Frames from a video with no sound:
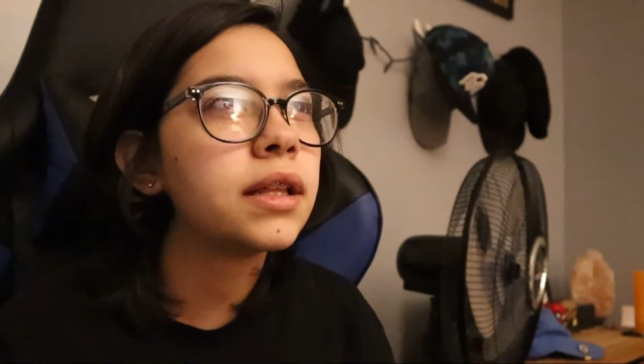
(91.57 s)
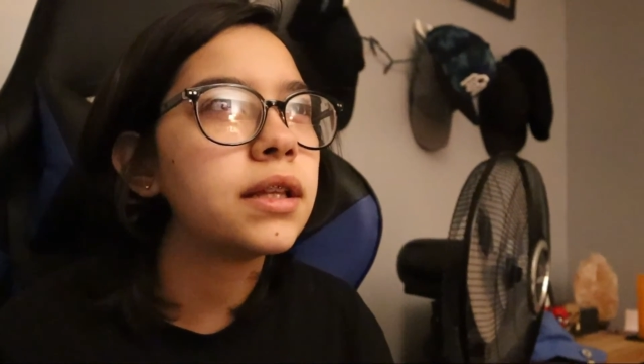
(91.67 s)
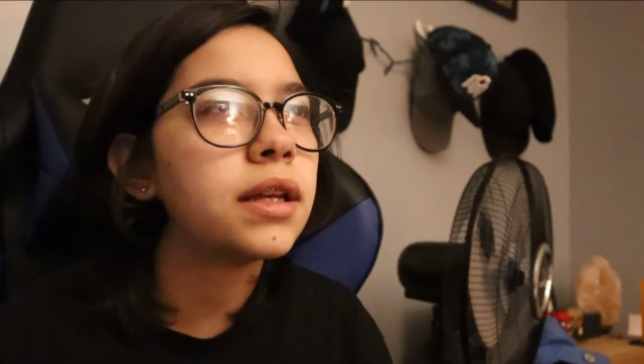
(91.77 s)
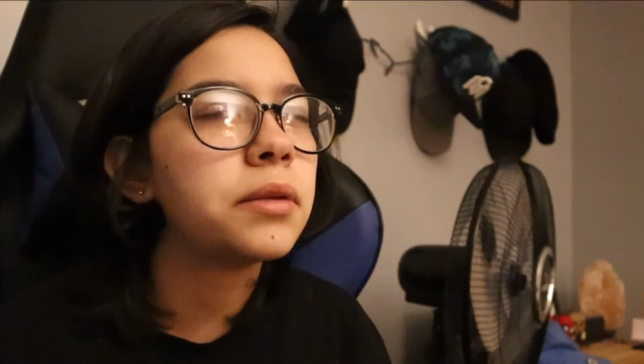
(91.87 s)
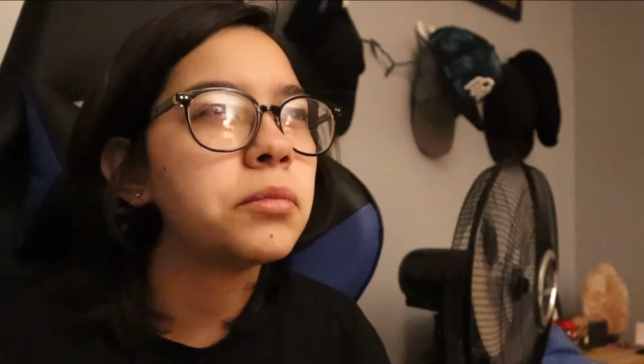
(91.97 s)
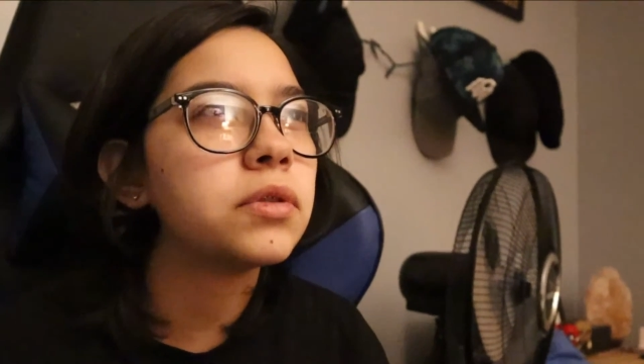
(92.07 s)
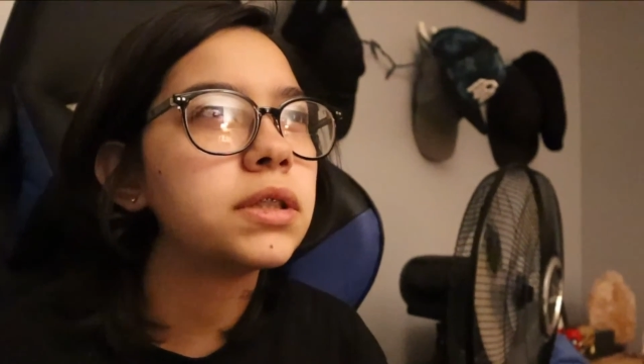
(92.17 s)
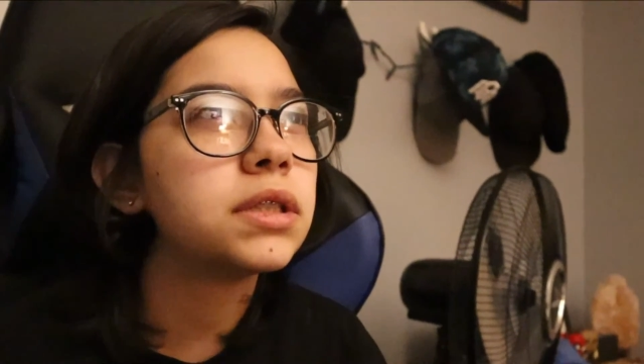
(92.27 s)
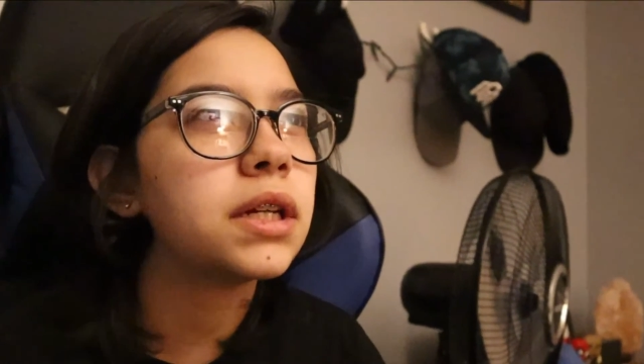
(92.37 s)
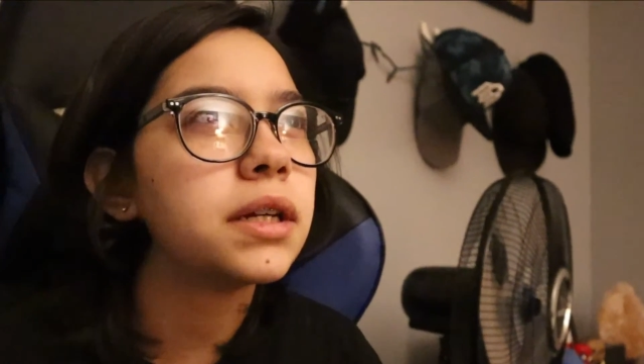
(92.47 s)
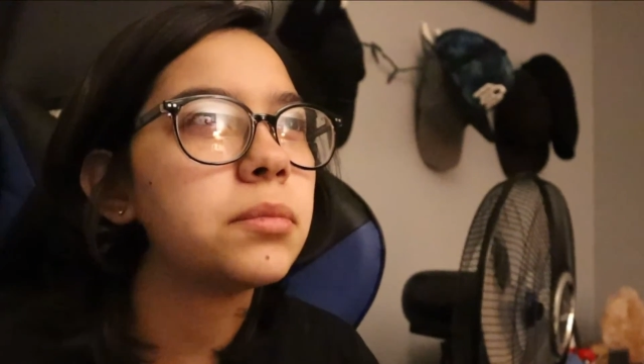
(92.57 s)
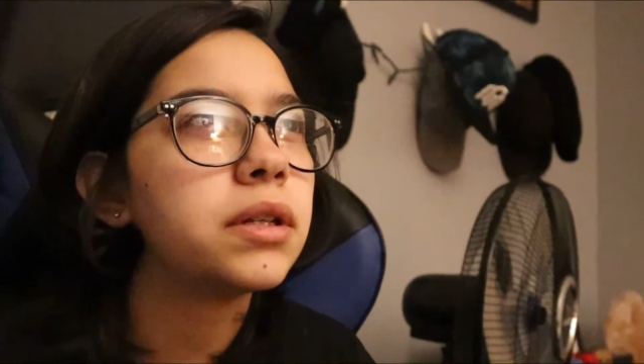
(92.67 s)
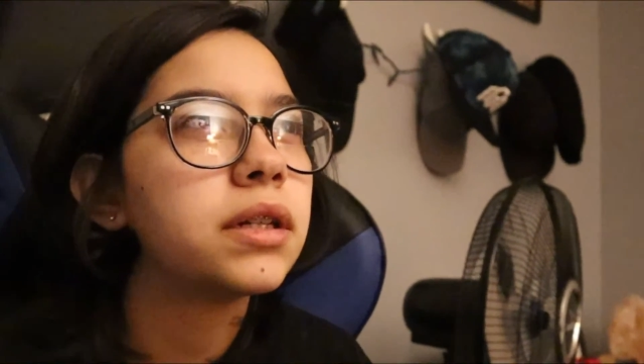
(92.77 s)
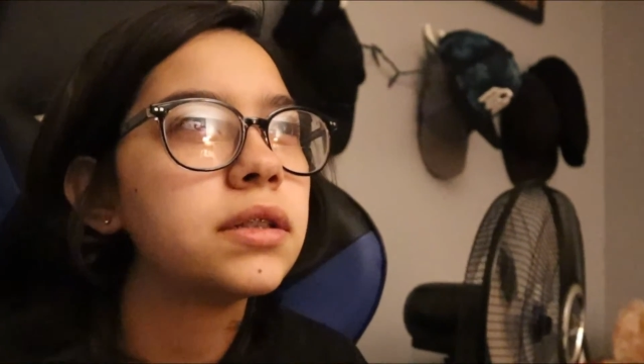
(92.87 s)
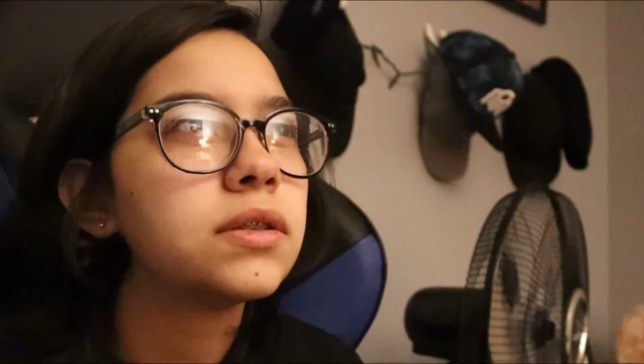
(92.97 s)
that the animal has died
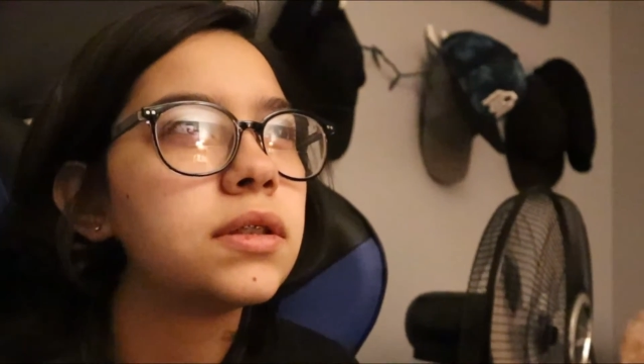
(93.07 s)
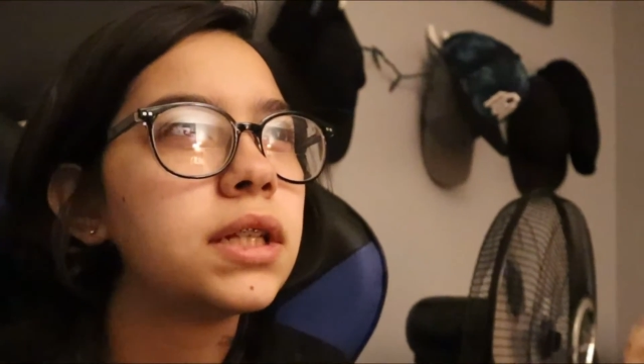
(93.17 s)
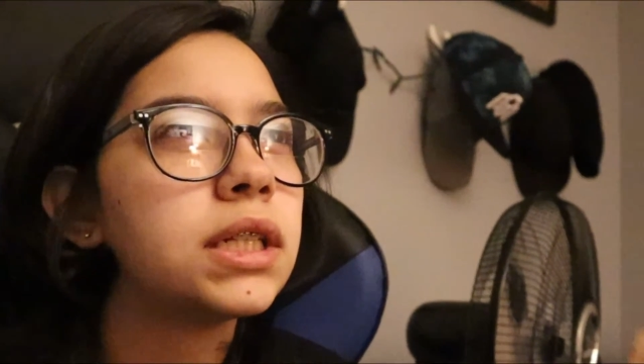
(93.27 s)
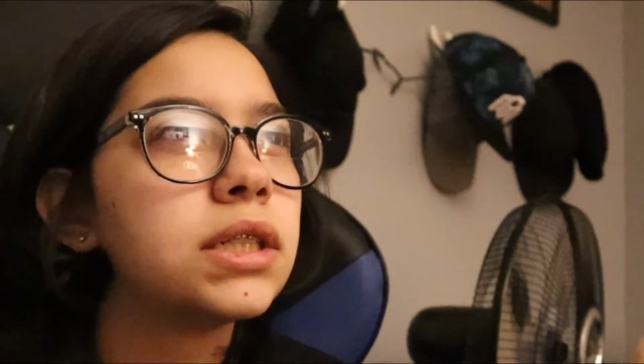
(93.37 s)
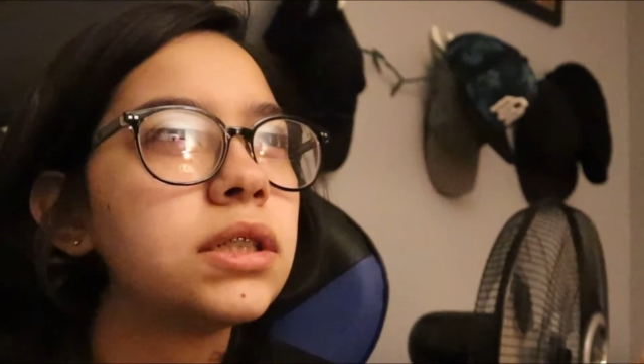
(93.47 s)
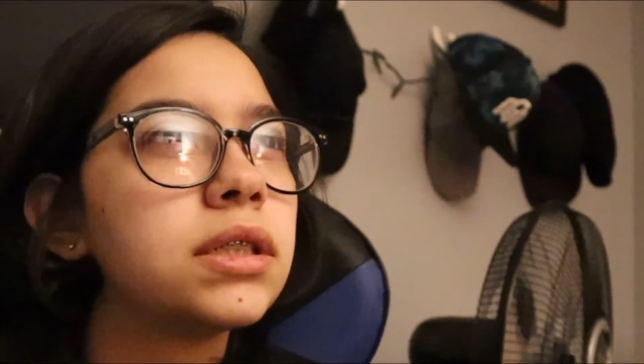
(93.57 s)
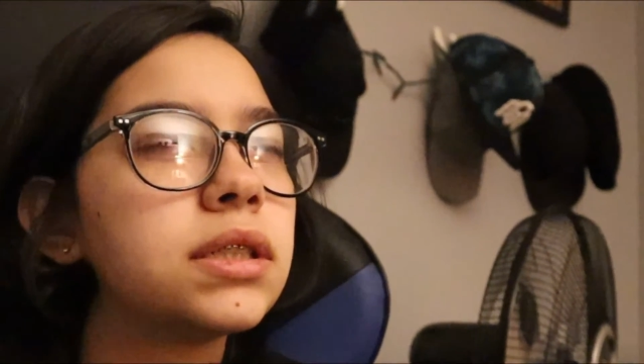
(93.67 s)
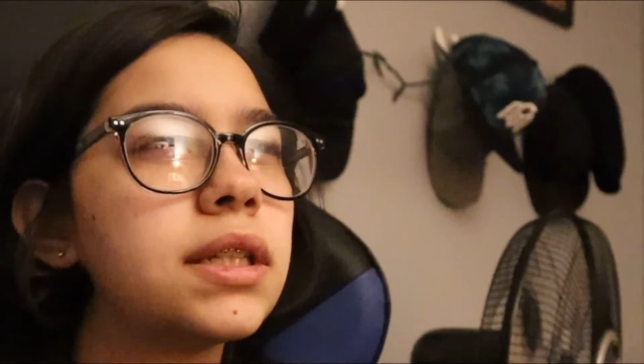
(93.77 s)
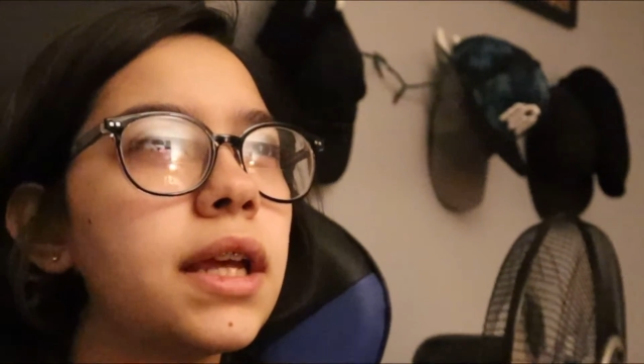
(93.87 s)
because then it's just